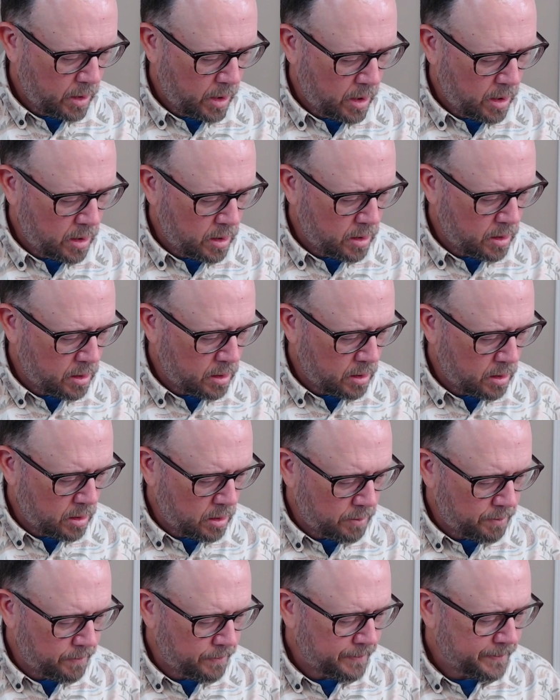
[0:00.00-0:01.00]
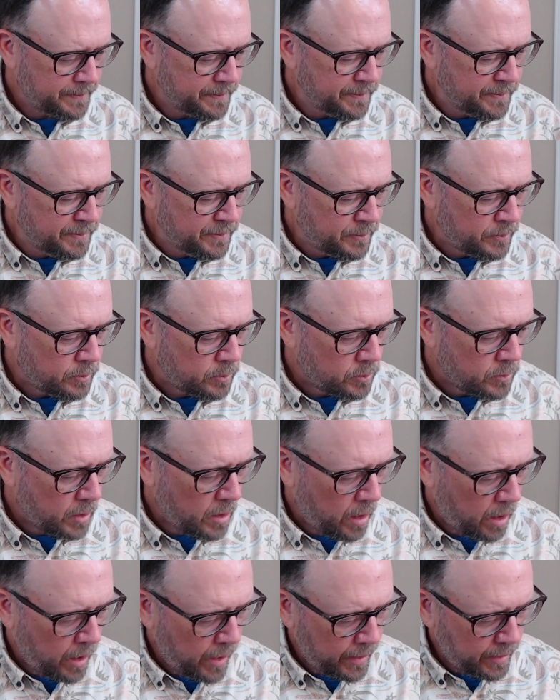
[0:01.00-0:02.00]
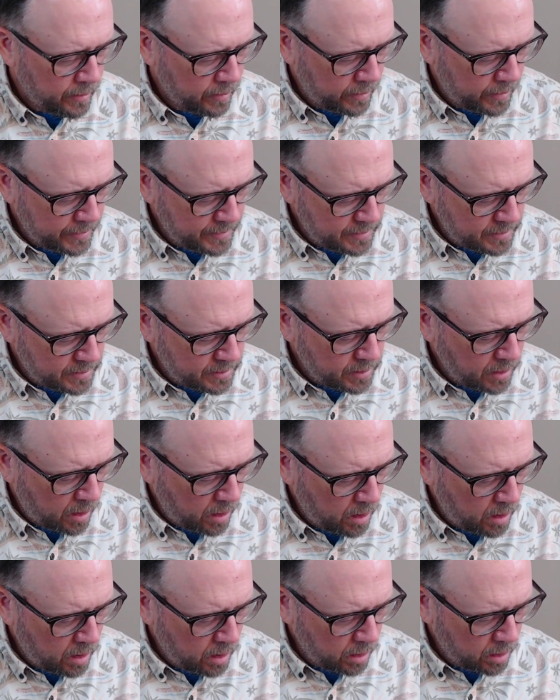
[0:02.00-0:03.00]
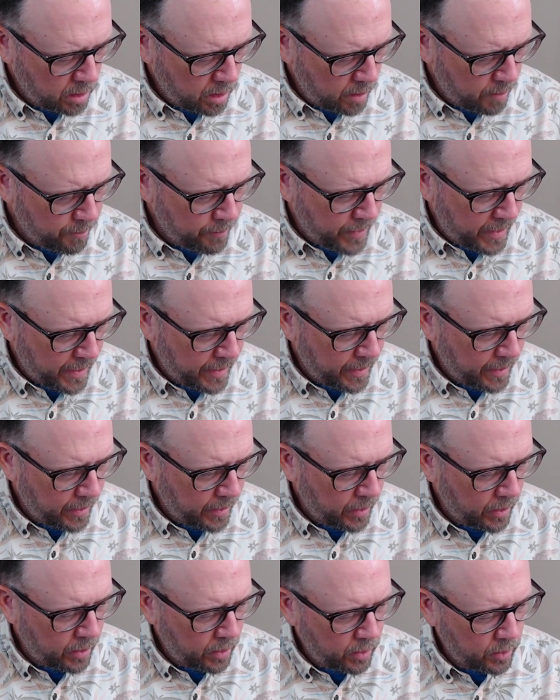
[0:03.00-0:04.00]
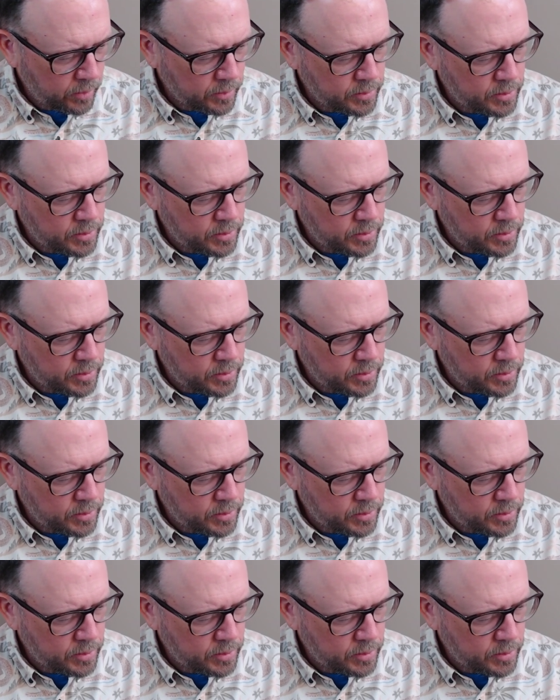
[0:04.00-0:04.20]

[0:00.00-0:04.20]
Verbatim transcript: um. All right, let's talk about